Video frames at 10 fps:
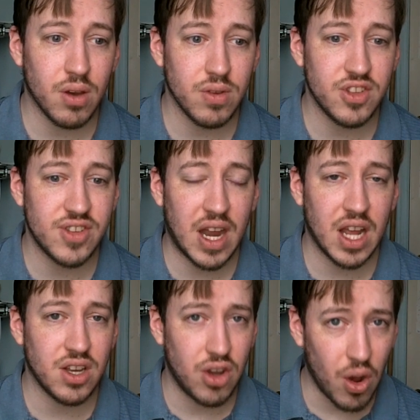The only set
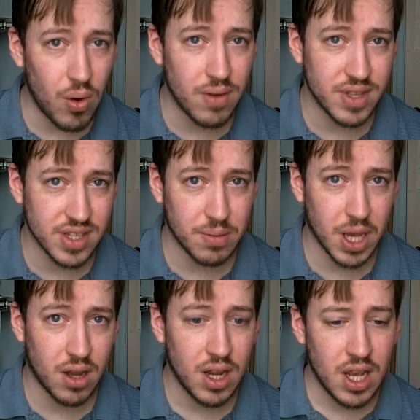I know of that's
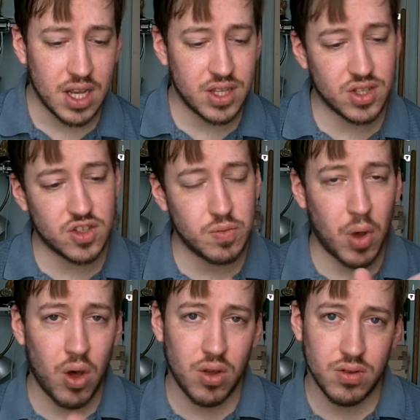coming out is a
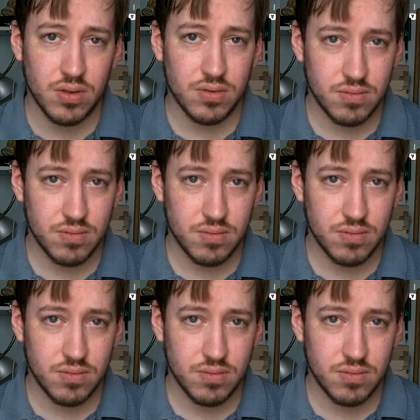small...